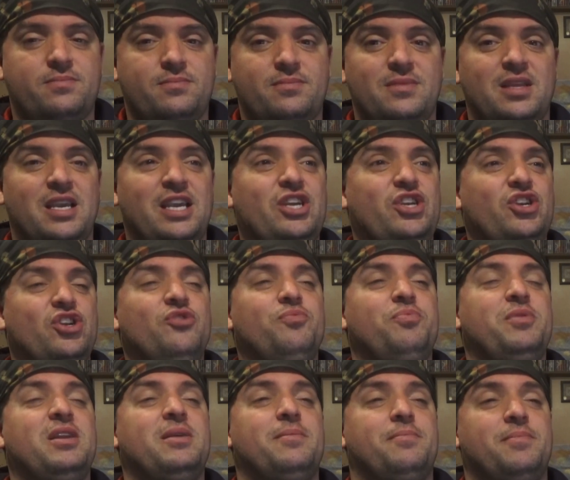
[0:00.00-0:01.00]
he should have
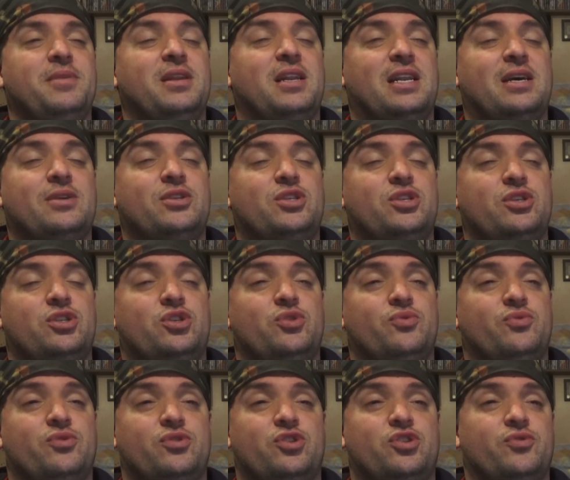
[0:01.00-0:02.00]
been allowed
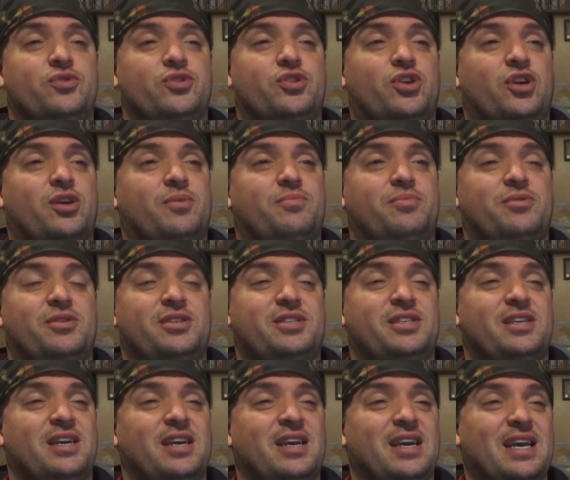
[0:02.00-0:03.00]
to retire. But
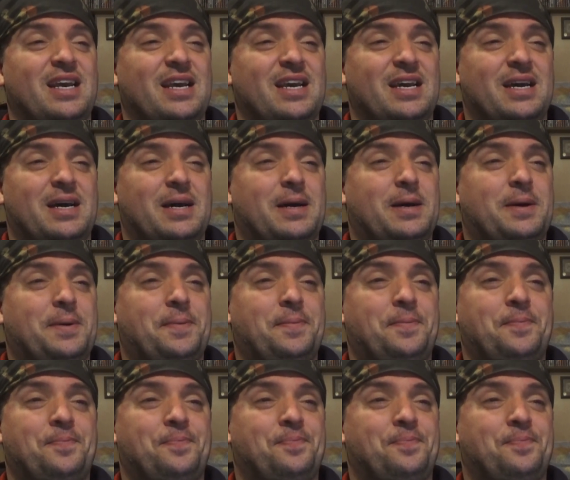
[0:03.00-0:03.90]
um,